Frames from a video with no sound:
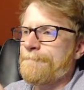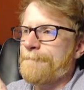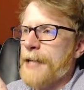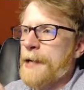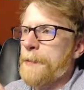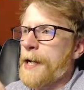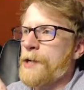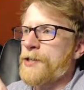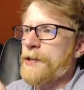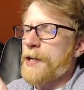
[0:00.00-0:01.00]
Anybody
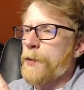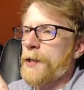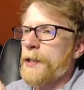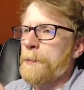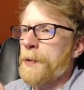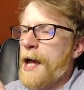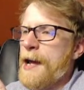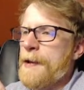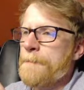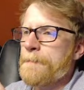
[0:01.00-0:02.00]
else out there willing to
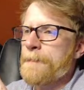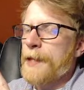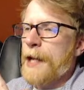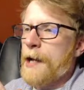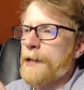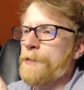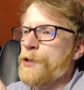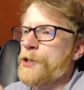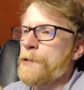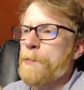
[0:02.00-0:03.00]
play? I'll give you
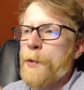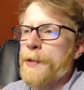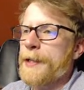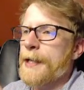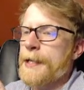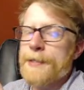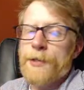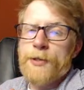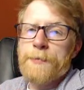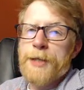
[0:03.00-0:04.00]
just a moment in case
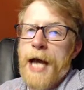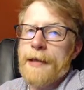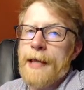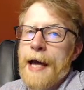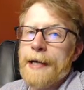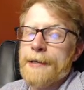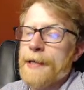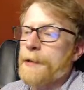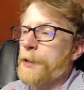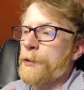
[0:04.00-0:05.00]
there's some chat lag, and
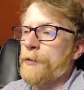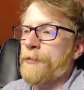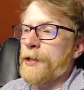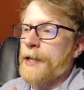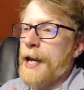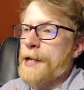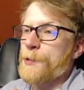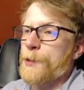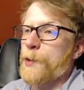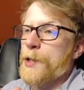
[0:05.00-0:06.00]
then I'm going to reveal the
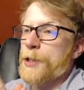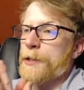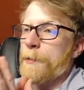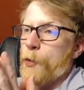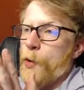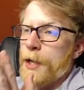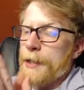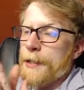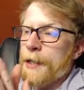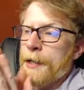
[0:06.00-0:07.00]
answer to question number
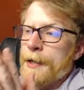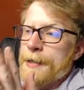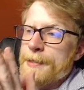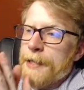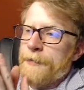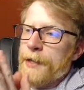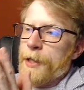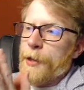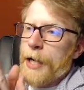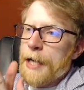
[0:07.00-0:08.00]
1. See if any
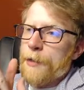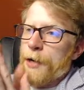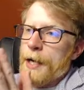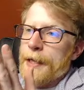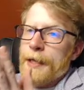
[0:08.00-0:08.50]
of you got it right.